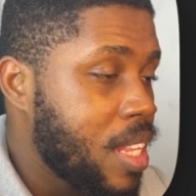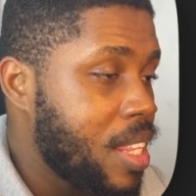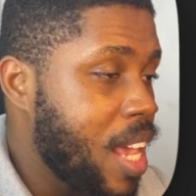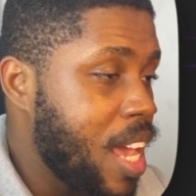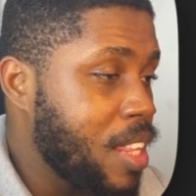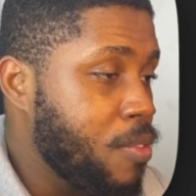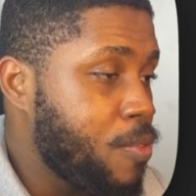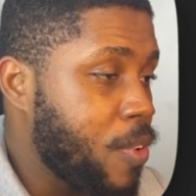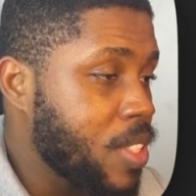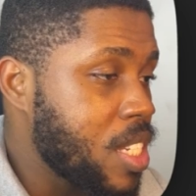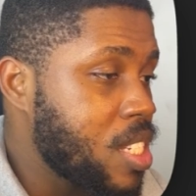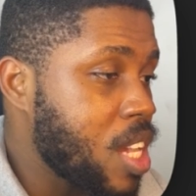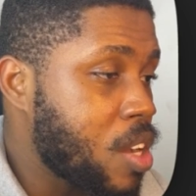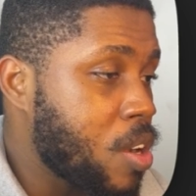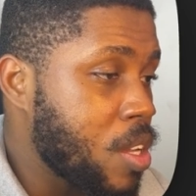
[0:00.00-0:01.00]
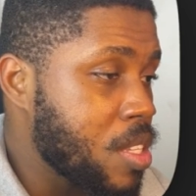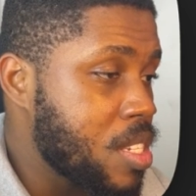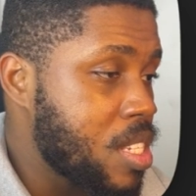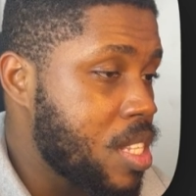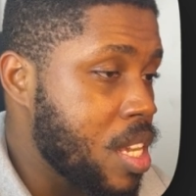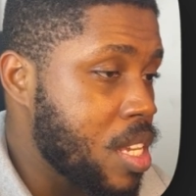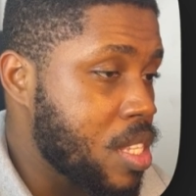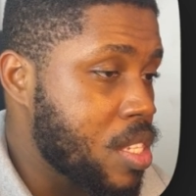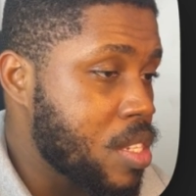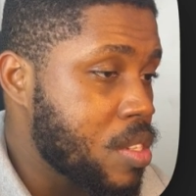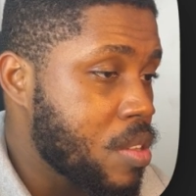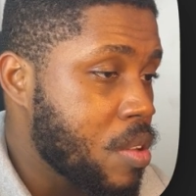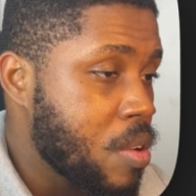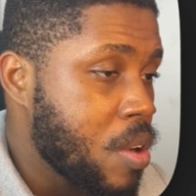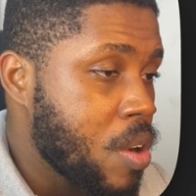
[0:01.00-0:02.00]
Then for the second state,
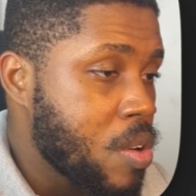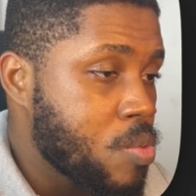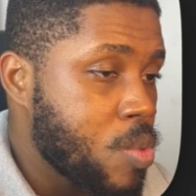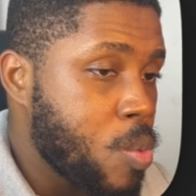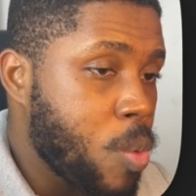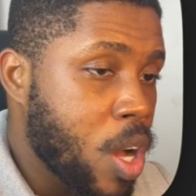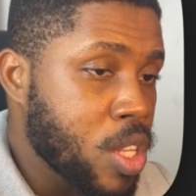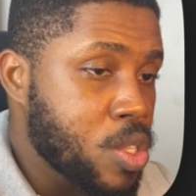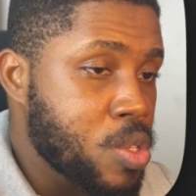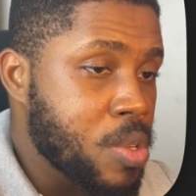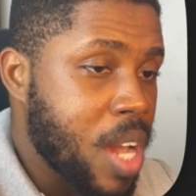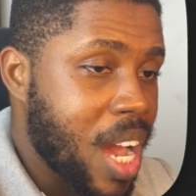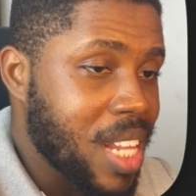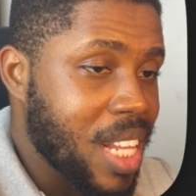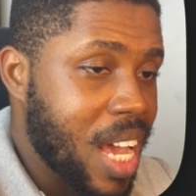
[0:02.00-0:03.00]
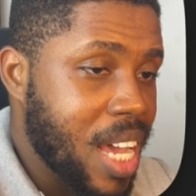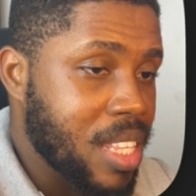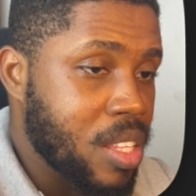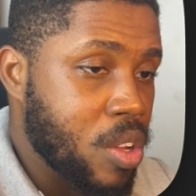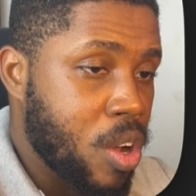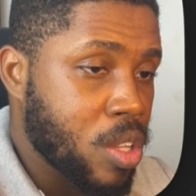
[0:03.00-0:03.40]
we want to align the